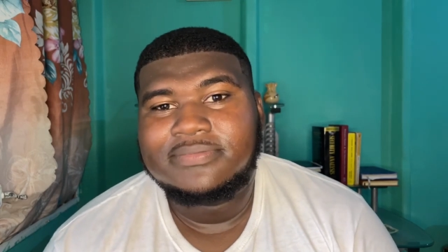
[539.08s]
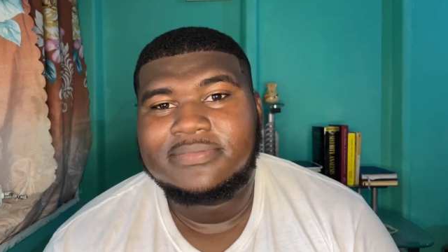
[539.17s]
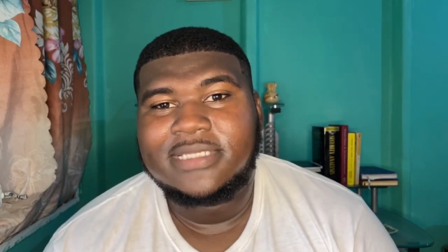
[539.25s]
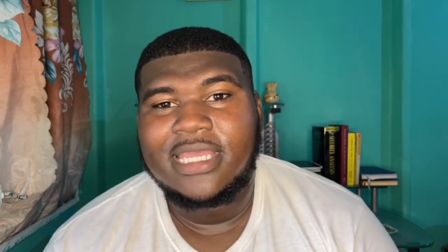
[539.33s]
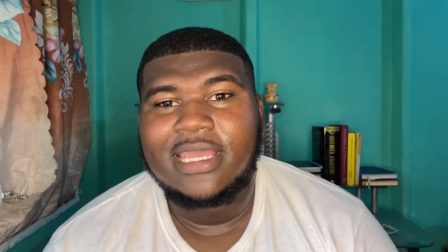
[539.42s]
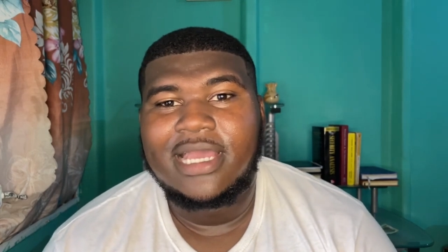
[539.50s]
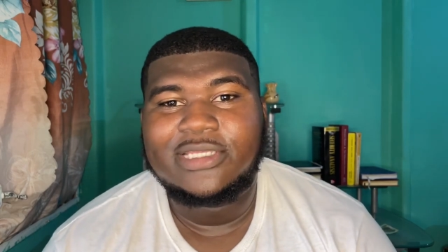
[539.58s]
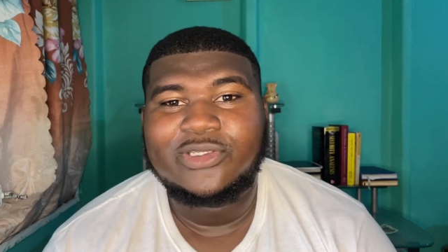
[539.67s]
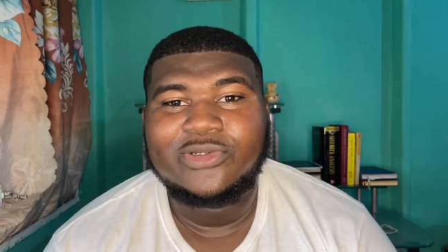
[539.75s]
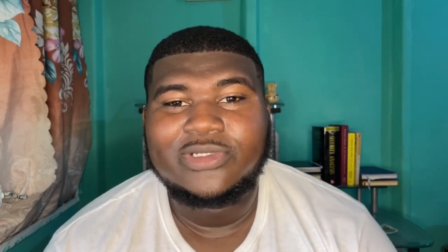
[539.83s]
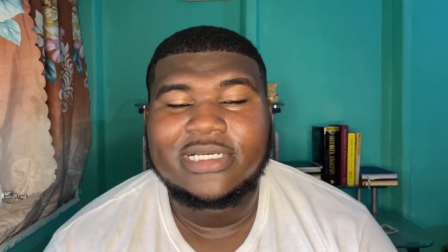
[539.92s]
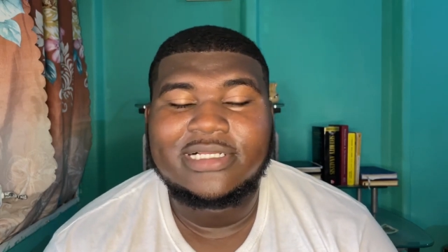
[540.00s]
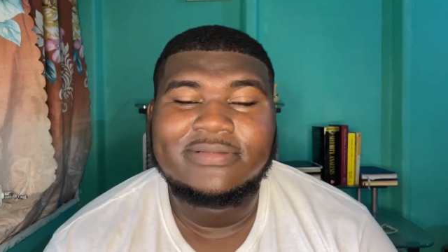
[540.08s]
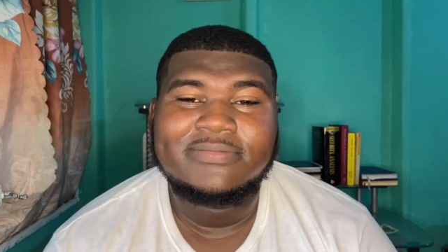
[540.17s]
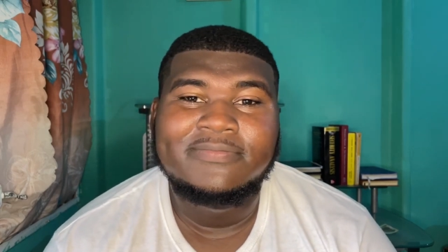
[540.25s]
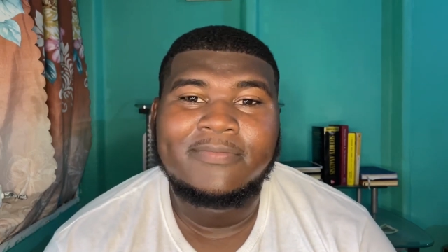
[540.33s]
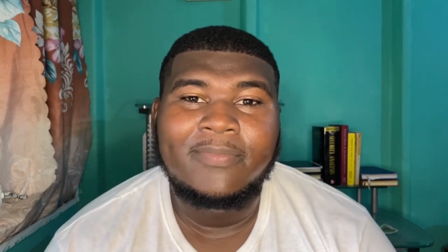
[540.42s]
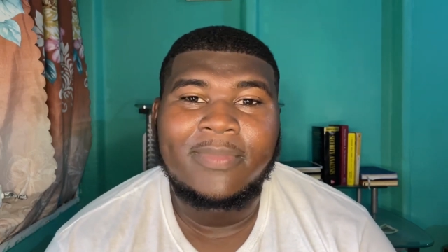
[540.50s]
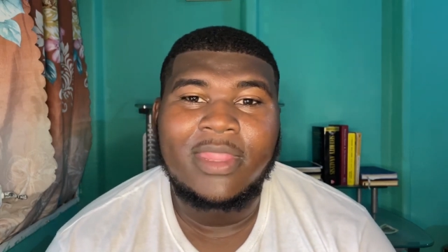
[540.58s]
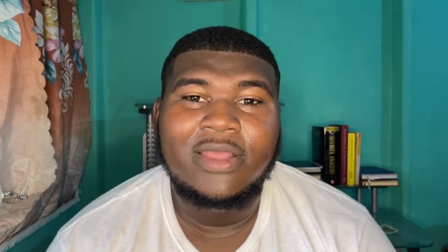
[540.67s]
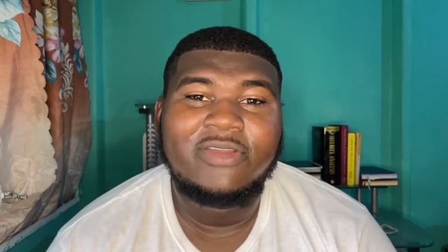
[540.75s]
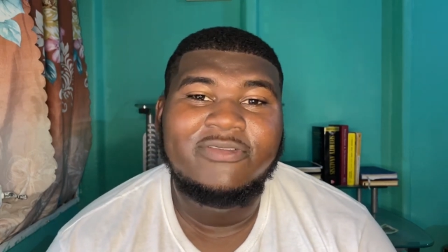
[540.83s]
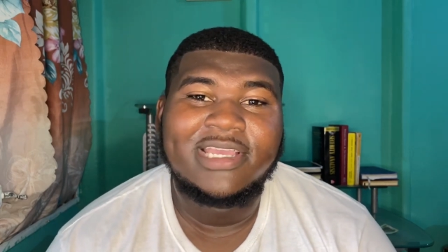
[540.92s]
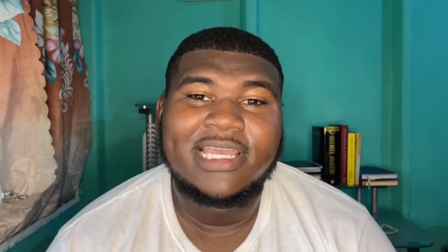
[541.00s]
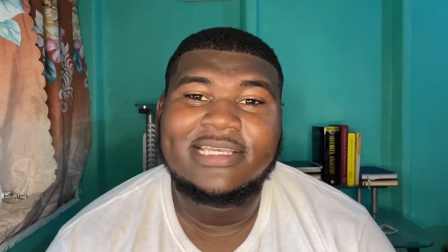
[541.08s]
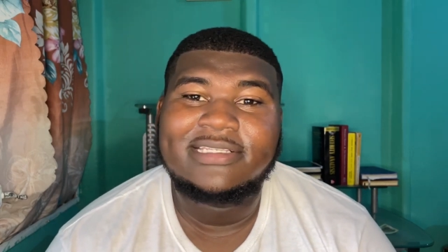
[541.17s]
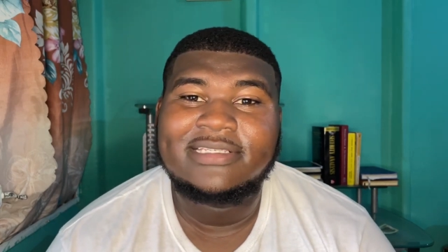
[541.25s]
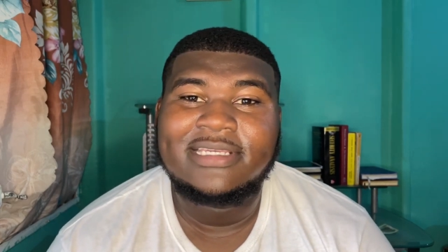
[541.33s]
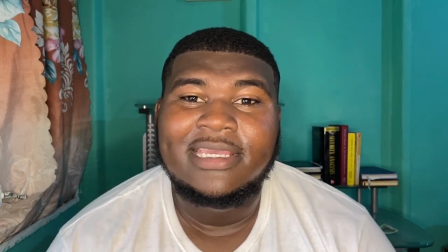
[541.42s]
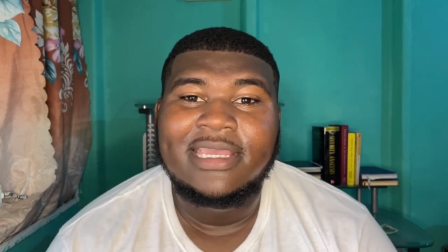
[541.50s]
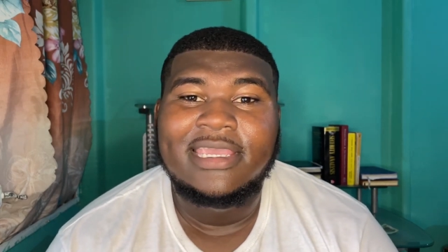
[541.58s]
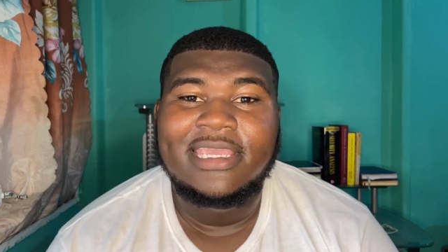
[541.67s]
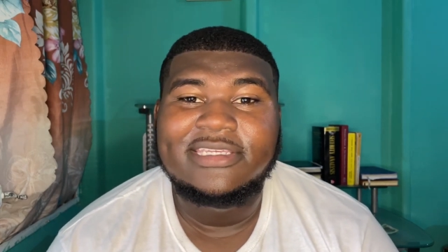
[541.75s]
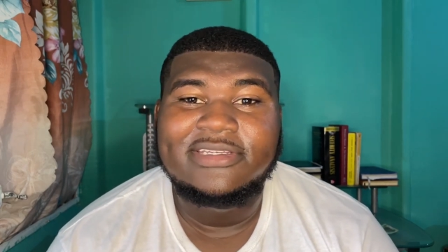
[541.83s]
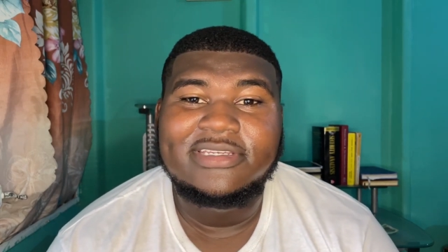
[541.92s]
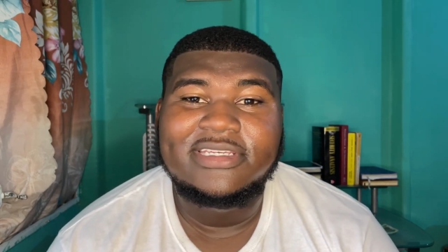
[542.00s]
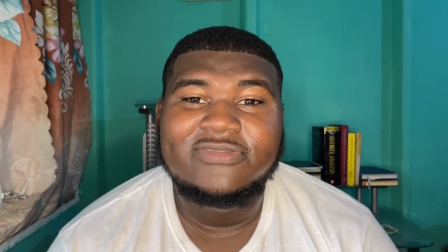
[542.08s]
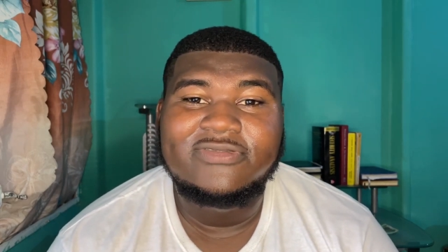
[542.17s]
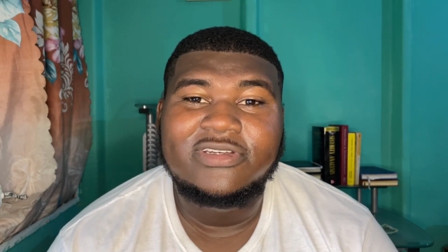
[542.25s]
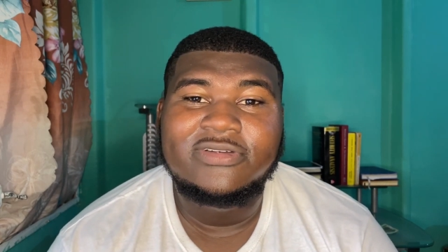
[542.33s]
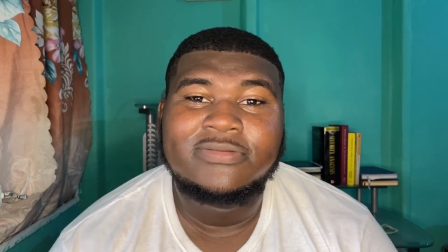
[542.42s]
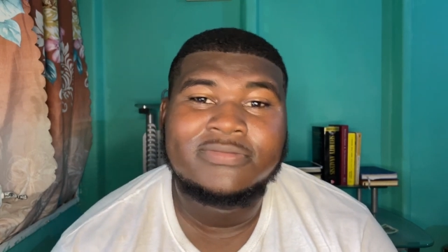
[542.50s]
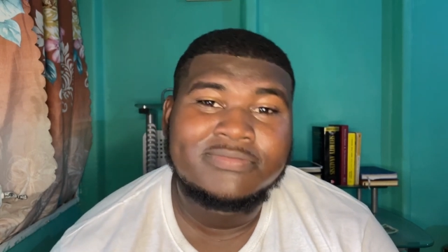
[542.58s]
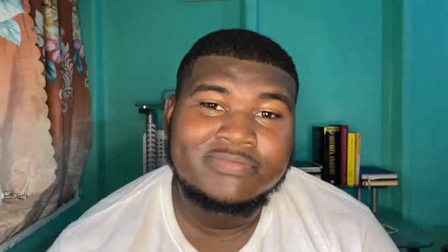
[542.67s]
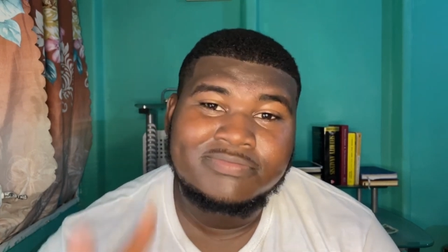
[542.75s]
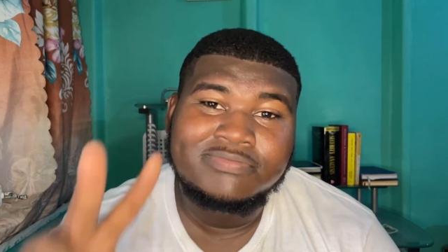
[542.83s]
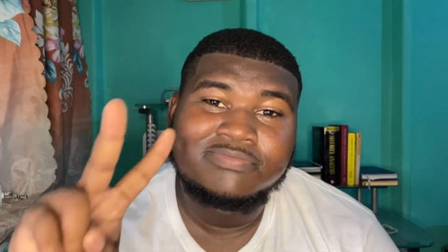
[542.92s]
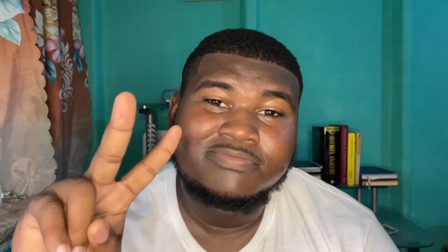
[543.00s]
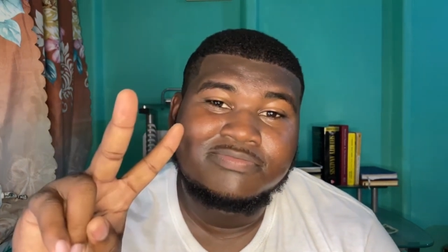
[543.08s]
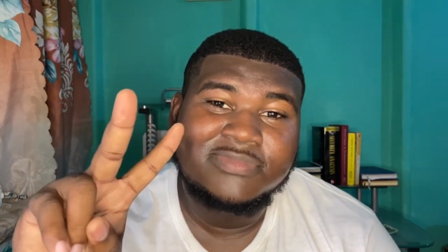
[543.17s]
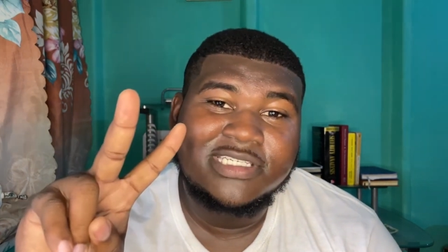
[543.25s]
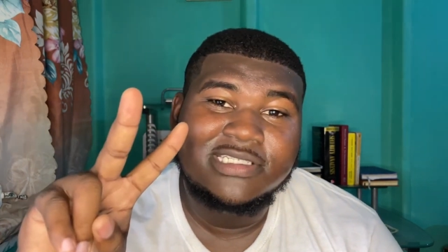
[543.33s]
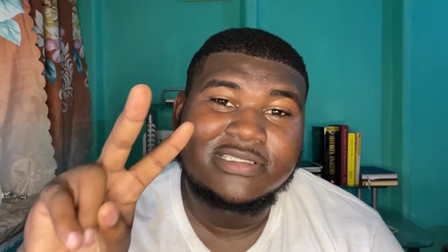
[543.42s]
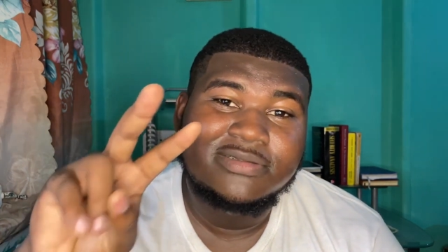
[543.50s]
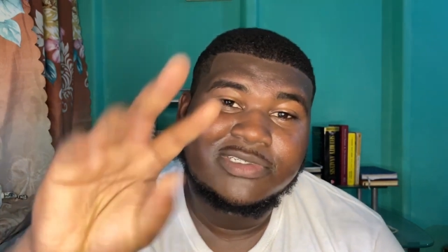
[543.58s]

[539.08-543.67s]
yeah, as usual, I love you guys. Catch you in the next video. Peace.